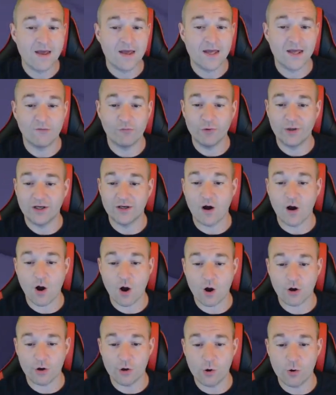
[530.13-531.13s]
if we could
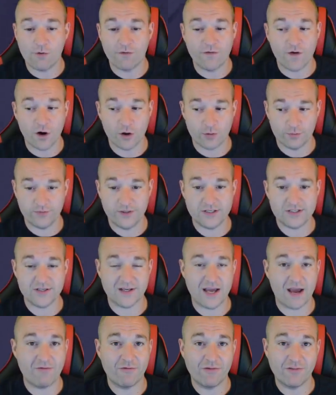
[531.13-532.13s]
auto farm these
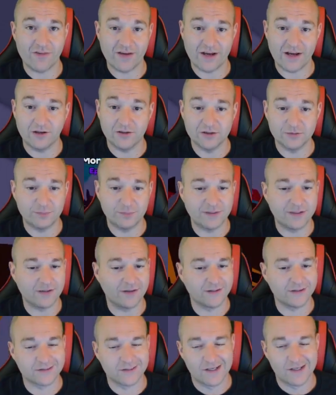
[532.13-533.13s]
like everything else,
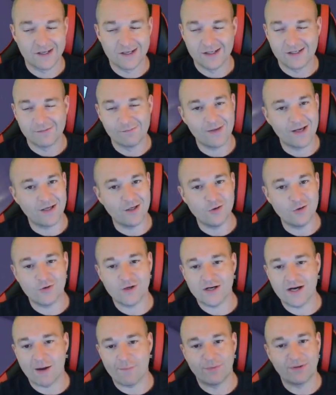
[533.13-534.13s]
because man, you
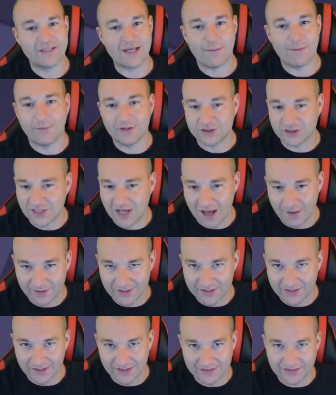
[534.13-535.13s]
cannot put that much time in
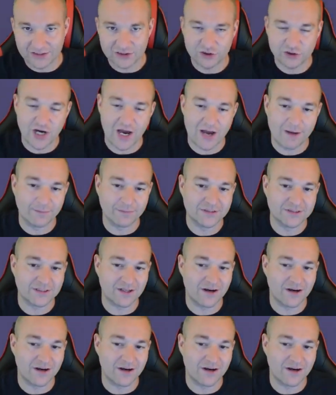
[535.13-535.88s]
to get these gems.